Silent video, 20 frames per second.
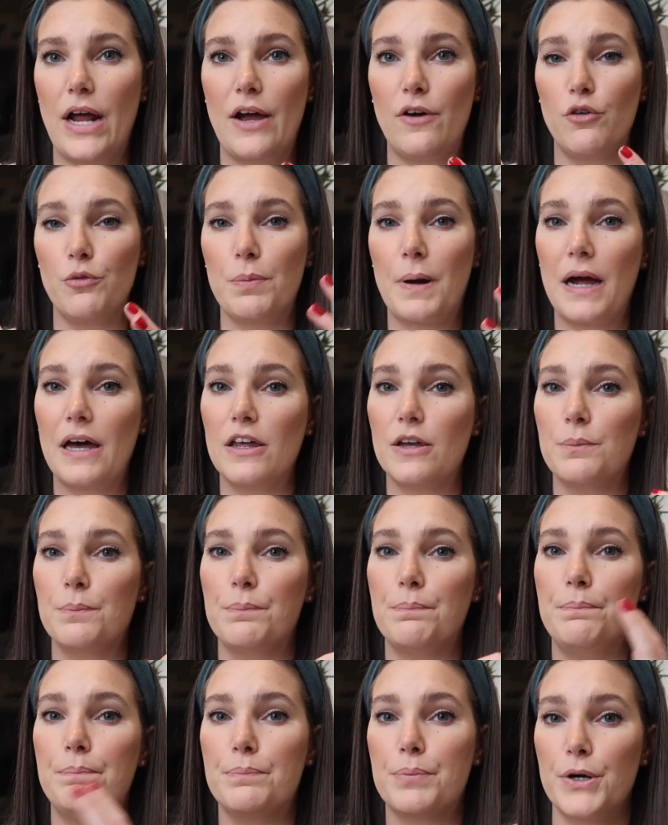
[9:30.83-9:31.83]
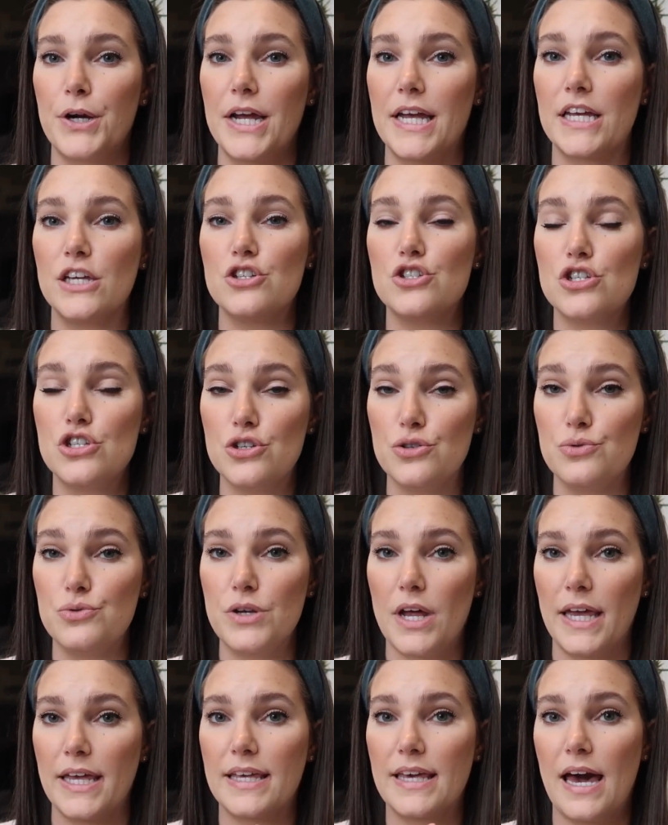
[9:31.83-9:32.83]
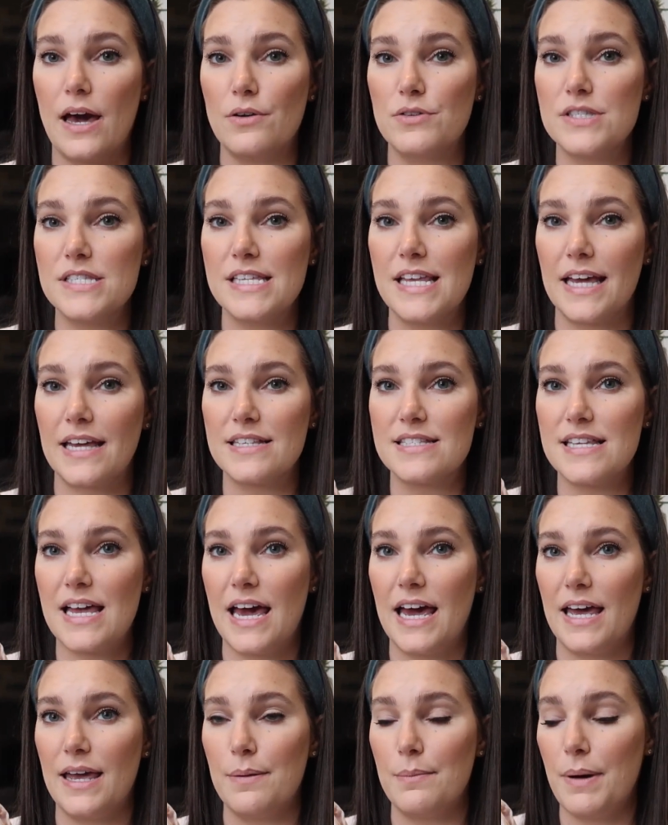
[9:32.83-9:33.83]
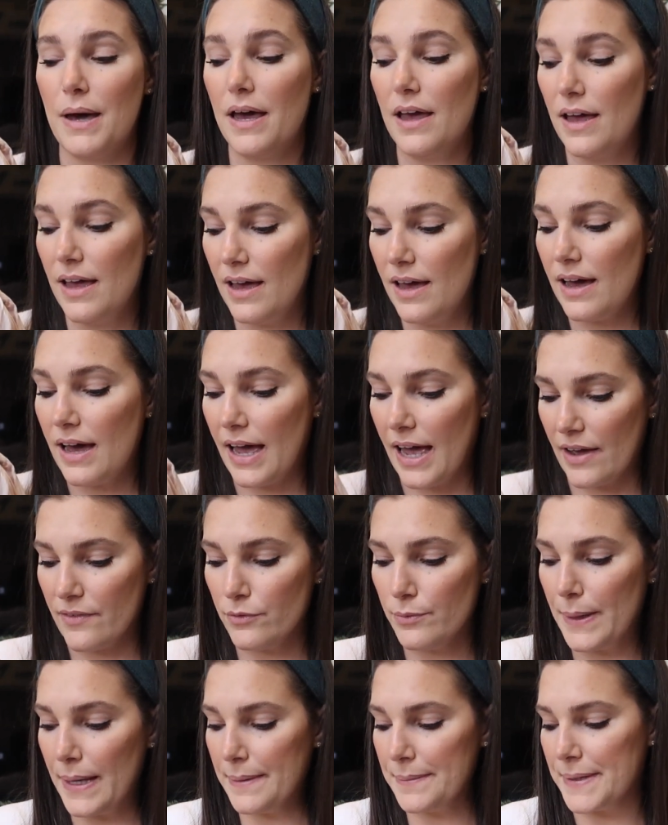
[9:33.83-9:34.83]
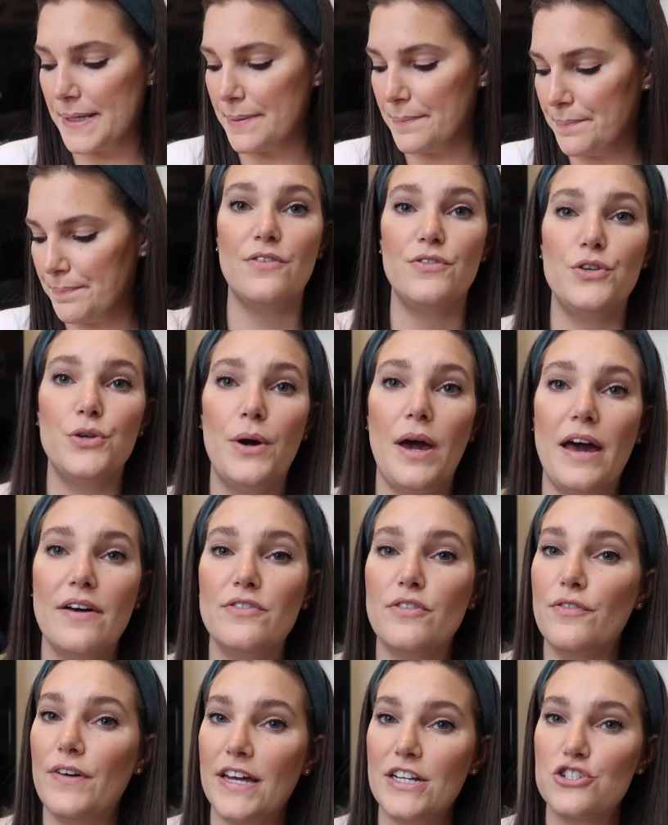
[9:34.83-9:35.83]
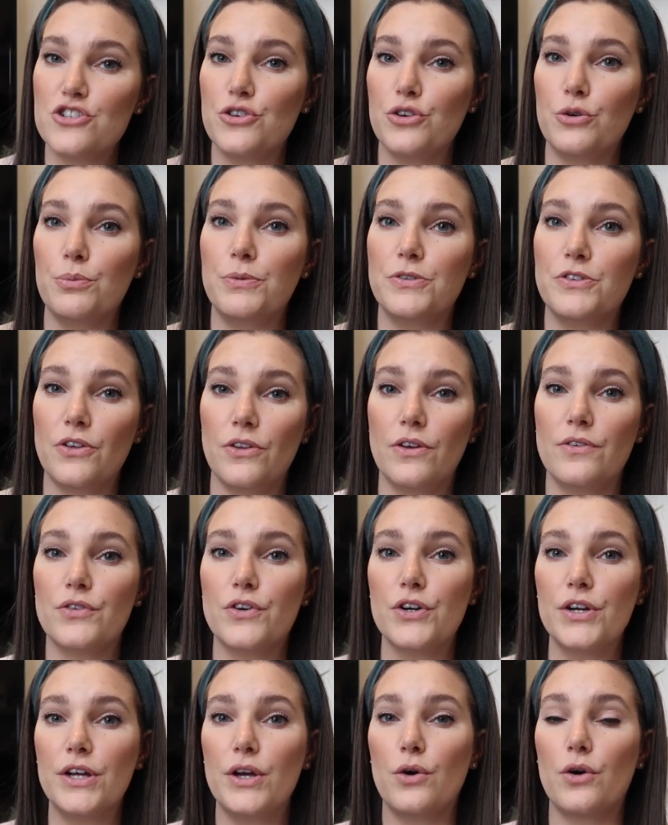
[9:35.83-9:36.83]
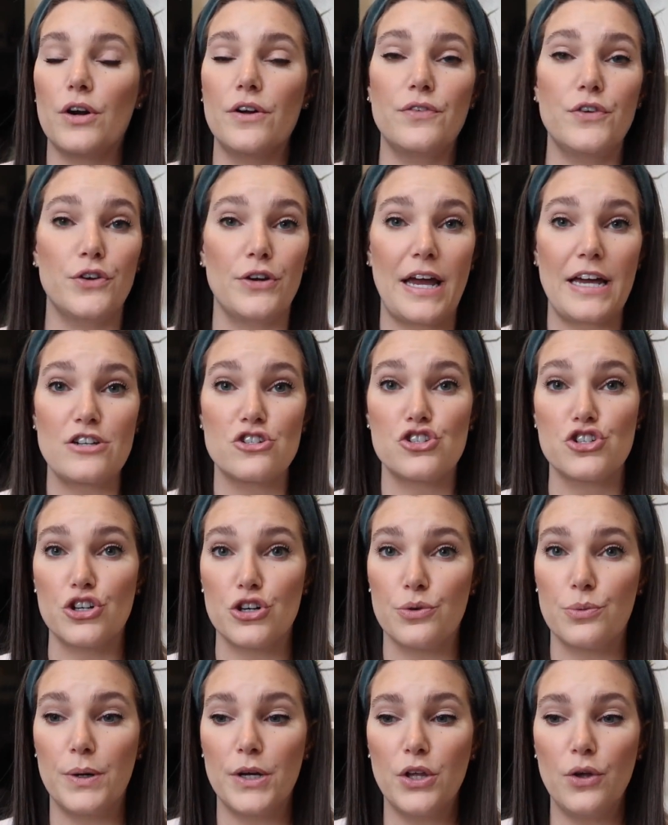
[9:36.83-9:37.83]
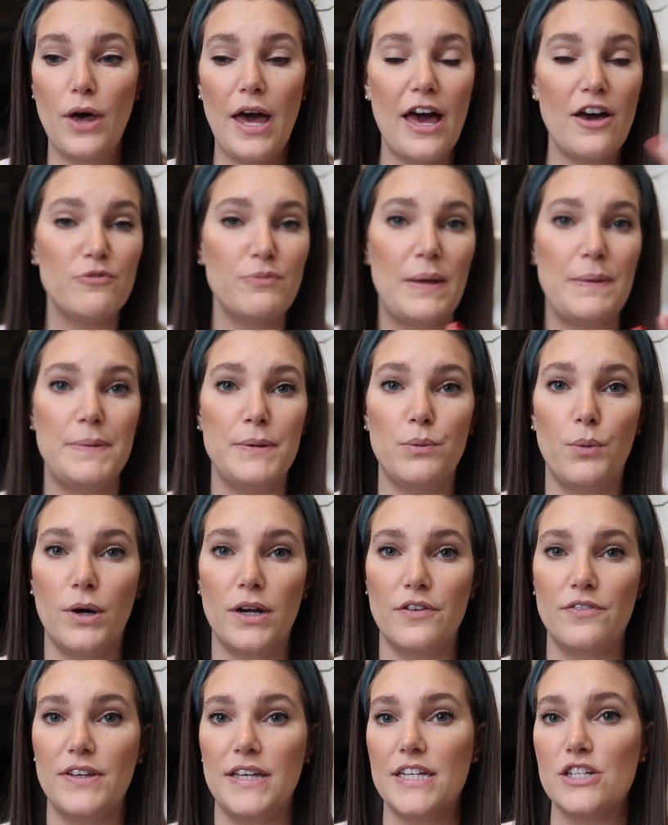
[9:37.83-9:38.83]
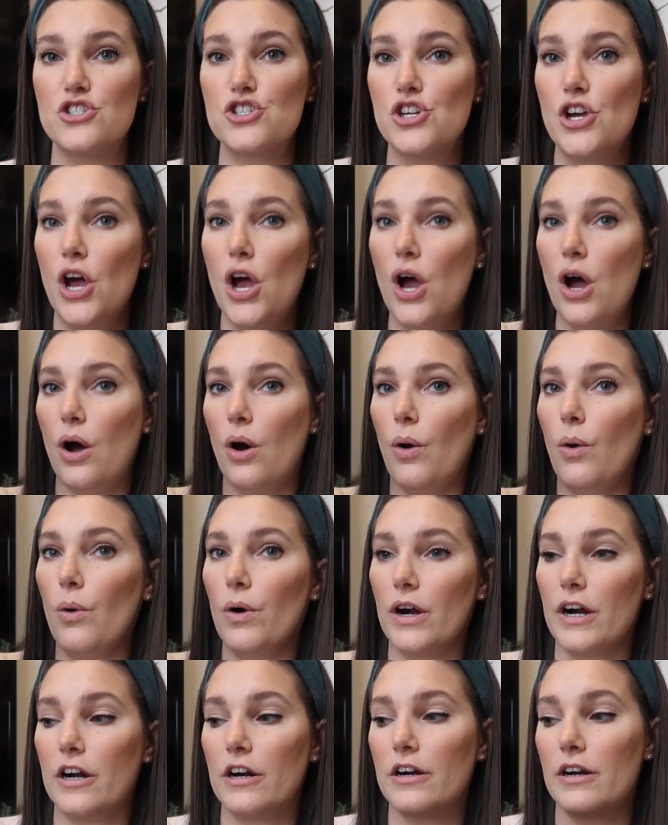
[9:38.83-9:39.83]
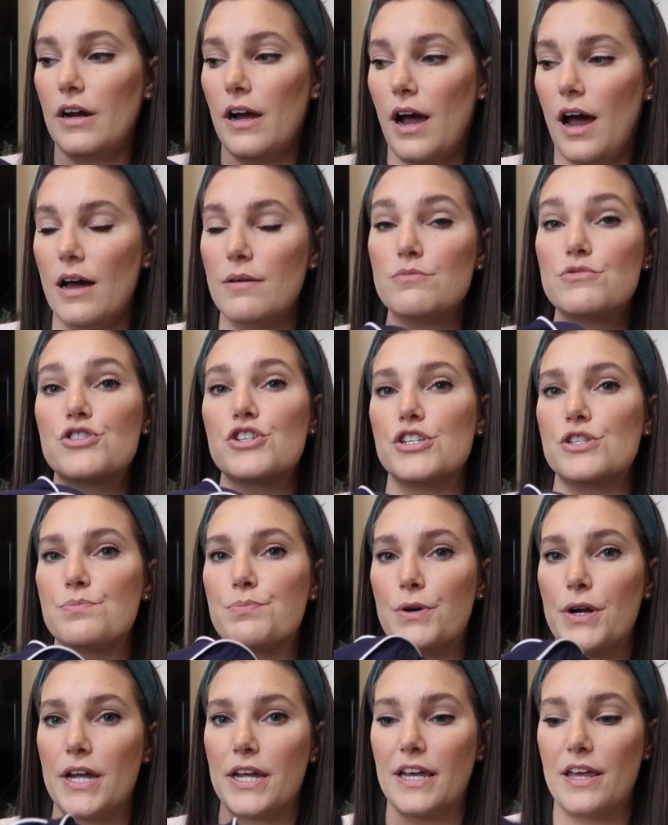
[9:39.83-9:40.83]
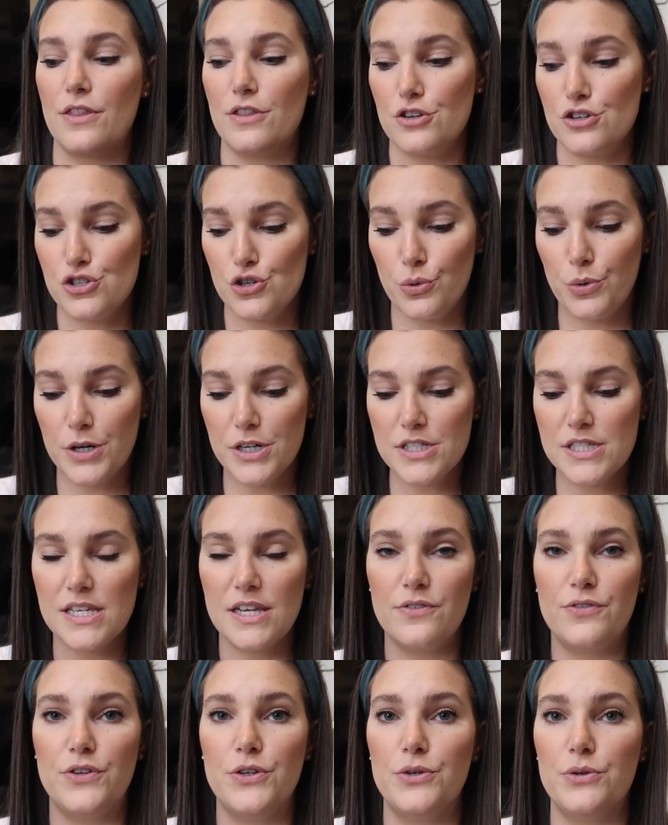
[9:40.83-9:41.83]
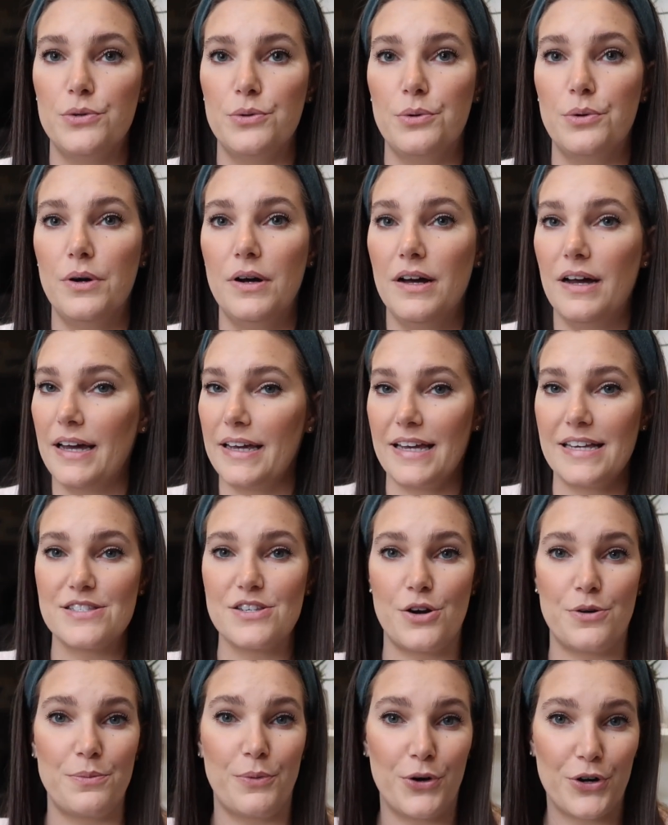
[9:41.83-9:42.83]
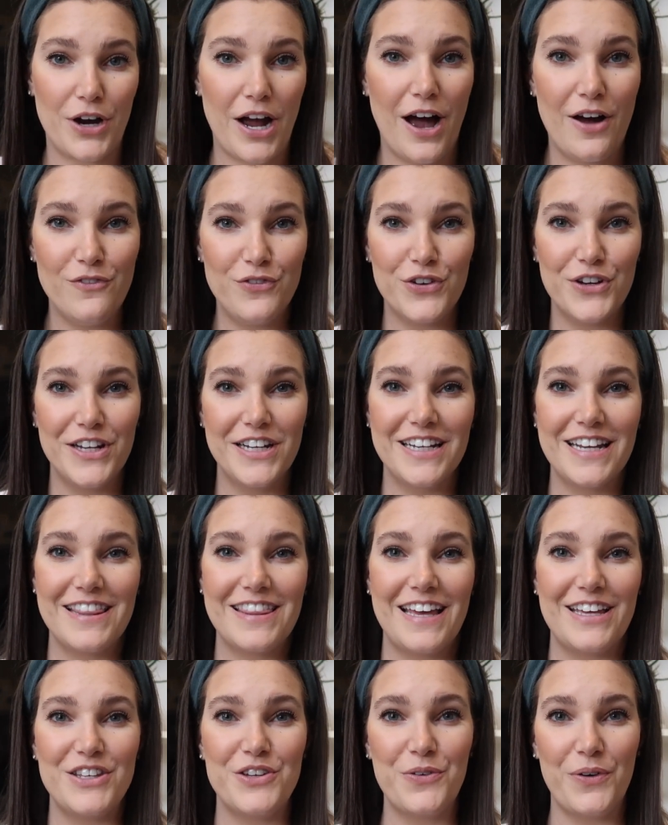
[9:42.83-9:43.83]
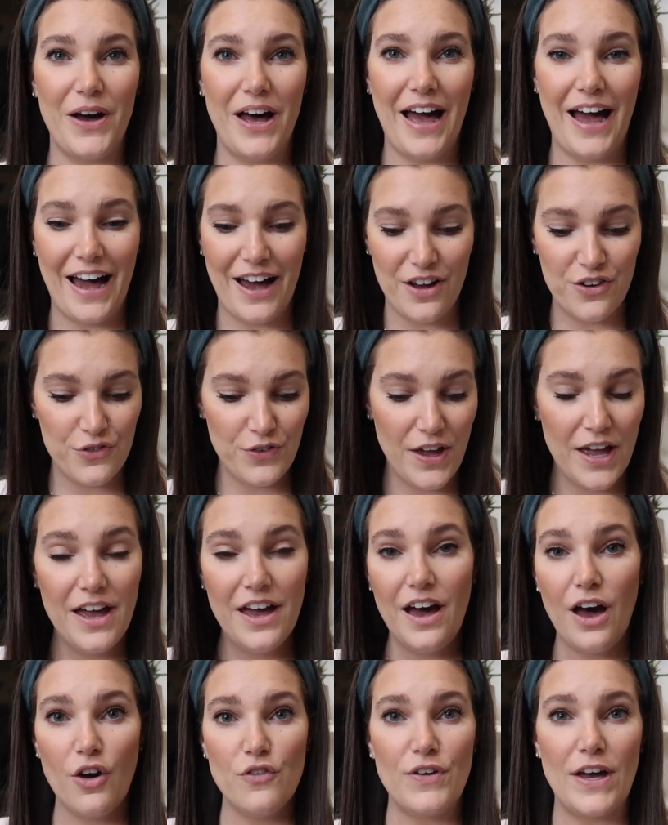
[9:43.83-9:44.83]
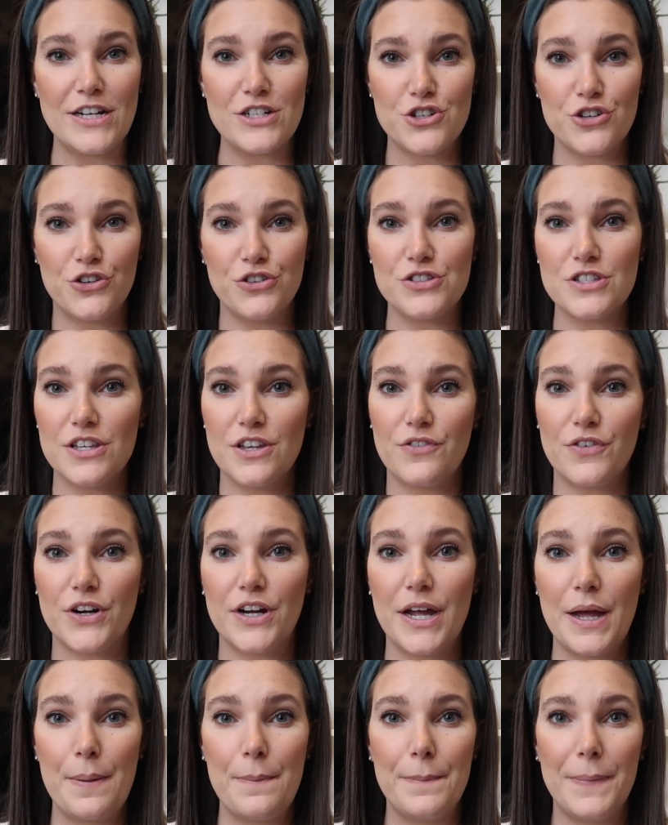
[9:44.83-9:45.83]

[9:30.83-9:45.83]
I will probably bring two nightgowns next time I have a baby. If you have a vaginal delivery or if you're not sure what you'll have, maybe one of each or uh, just bring the shorts if you, I guess, are more confident that you will have a vaginal delivery.